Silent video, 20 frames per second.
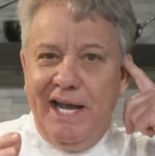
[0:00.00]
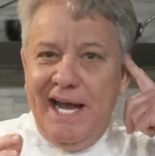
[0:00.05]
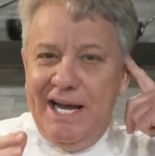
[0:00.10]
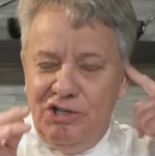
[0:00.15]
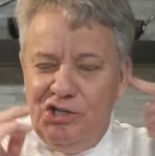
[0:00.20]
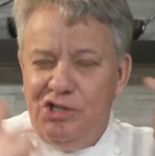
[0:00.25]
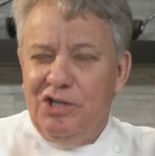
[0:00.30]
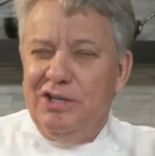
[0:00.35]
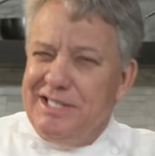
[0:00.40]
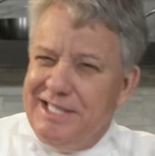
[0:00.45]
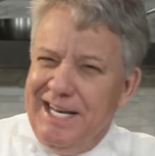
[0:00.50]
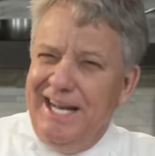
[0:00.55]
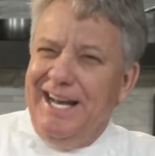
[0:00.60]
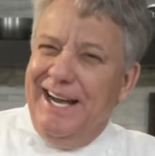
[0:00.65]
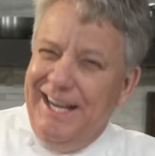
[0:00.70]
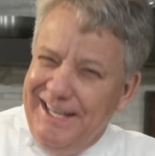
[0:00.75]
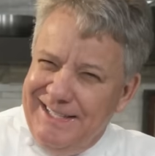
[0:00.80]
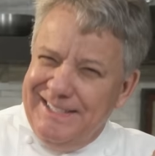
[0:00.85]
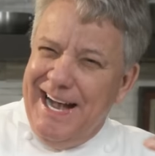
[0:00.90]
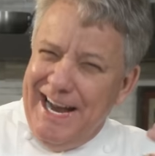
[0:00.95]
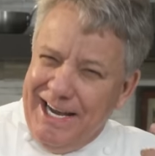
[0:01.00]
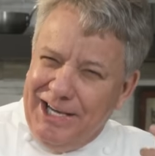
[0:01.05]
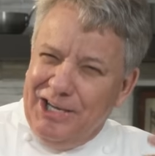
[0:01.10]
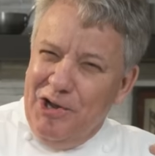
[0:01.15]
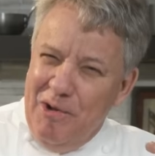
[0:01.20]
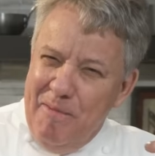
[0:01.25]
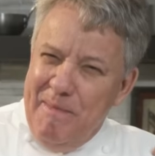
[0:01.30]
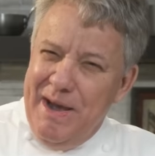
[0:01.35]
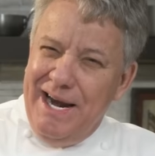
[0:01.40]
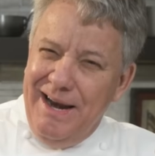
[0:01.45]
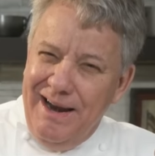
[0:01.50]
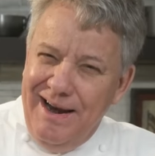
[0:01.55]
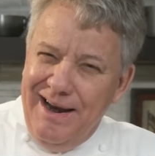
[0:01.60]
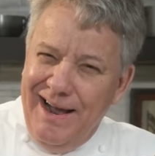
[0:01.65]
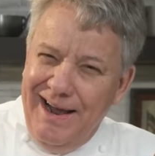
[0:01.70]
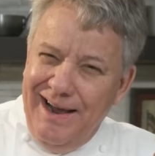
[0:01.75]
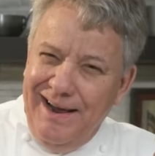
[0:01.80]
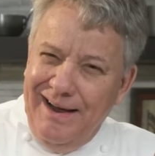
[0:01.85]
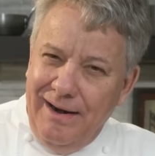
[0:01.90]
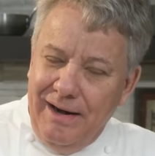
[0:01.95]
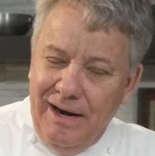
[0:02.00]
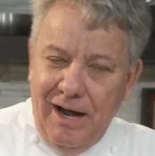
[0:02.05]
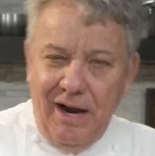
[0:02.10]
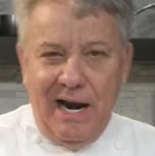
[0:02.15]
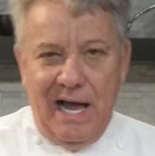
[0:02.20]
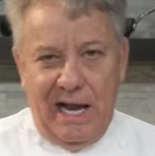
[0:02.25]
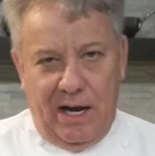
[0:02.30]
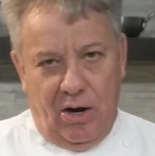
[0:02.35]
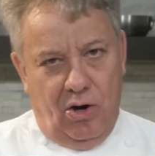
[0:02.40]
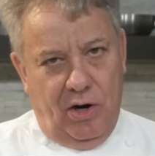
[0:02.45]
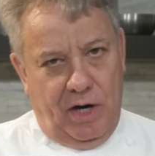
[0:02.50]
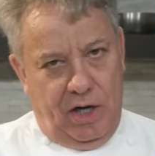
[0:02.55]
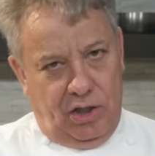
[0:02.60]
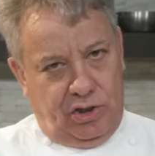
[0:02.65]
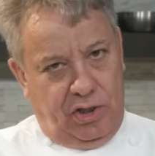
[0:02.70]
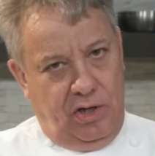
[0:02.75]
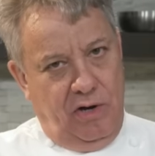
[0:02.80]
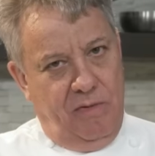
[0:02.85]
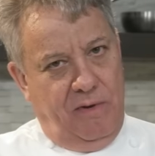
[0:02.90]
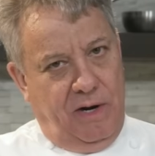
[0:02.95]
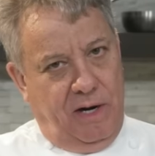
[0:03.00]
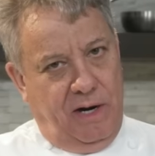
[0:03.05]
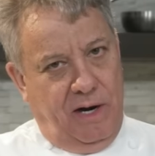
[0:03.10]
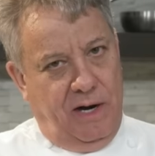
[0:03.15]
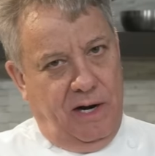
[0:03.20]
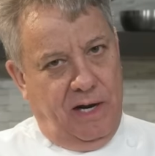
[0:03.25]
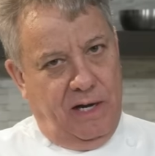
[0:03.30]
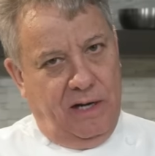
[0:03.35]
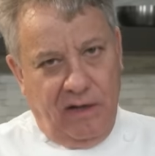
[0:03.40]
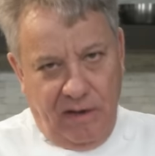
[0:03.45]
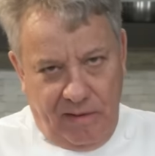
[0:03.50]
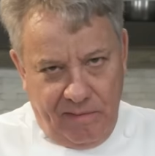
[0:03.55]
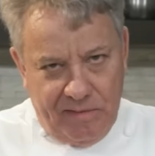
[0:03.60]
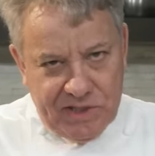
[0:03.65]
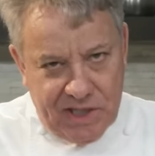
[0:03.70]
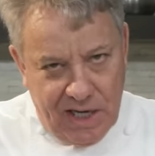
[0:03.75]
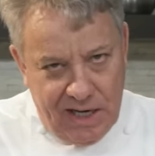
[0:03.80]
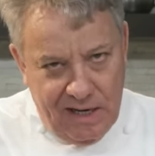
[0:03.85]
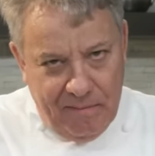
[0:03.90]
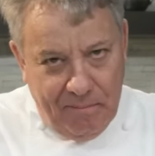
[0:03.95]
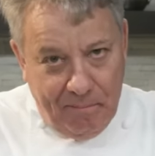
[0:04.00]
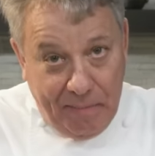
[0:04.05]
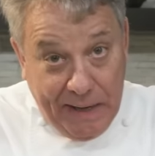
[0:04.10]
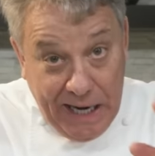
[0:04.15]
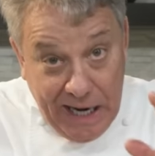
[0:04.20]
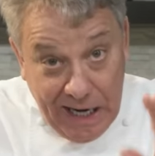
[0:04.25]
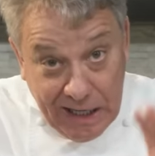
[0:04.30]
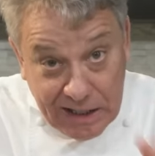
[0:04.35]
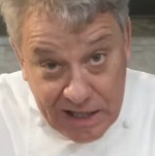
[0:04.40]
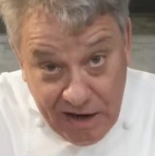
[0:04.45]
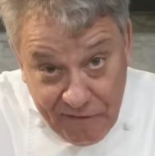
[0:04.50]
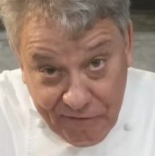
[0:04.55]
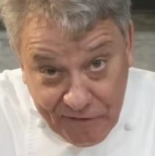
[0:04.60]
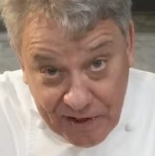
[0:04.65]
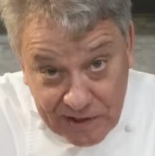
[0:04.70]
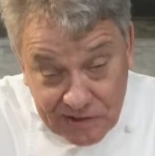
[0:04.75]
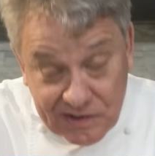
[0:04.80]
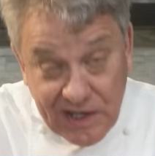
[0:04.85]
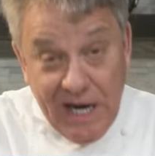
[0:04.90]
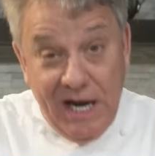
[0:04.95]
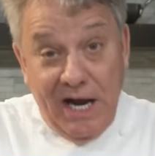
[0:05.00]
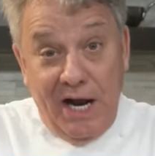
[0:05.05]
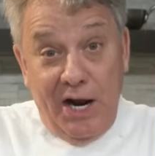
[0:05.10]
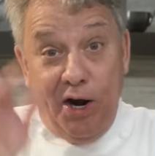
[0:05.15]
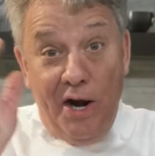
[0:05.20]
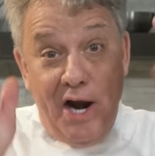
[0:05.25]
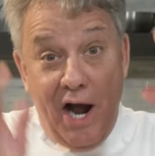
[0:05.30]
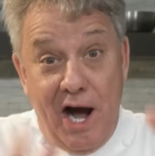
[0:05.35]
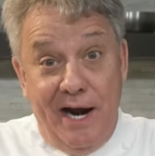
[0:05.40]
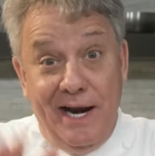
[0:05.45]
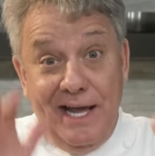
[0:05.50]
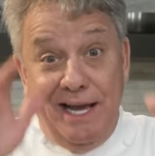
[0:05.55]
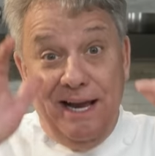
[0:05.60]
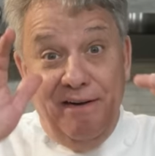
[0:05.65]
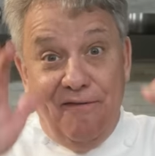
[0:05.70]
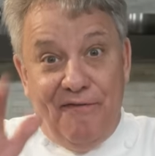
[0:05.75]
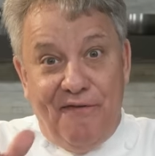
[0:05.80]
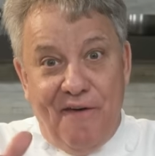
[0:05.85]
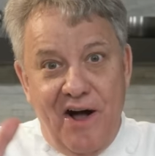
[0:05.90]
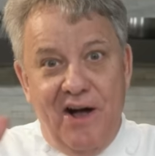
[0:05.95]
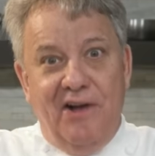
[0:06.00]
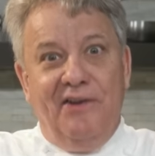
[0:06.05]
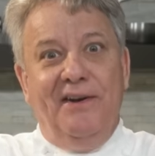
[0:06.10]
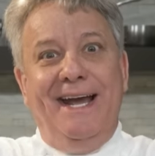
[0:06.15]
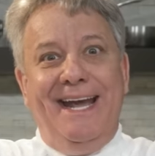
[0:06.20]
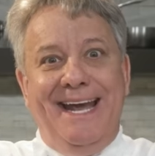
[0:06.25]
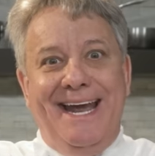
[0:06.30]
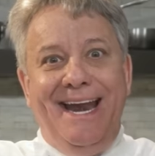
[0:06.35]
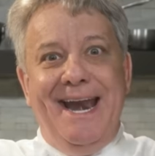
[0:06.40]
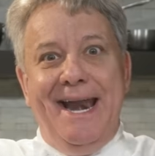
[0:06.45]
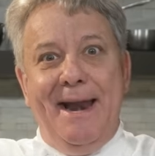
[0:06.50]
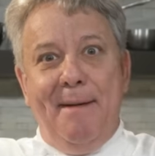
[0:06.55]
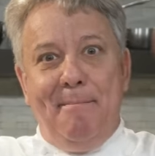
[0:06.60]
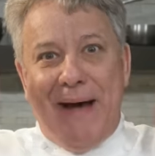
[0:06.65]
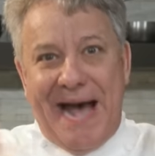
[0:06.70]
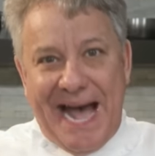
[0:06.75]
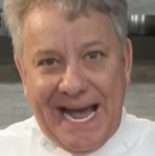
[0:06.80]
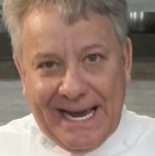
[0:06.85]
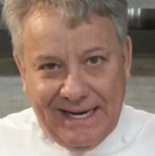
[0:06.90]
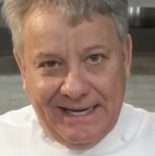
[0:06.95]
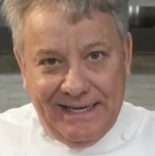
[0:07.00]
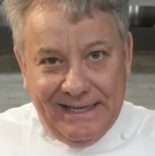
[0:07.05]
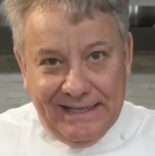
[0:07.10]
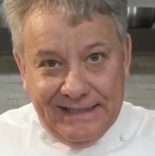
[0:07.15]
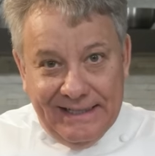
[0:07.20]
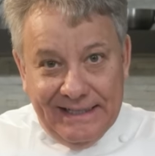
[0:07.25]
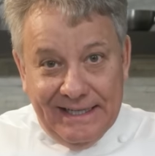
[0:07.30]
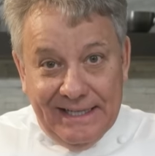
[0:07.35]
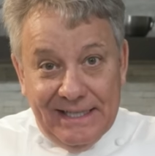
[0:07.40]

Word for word: guess should say, is that cumin in there? Not like, oh, there's cumin in there. You know what I'm saying? Big difference. Not in front, in the back.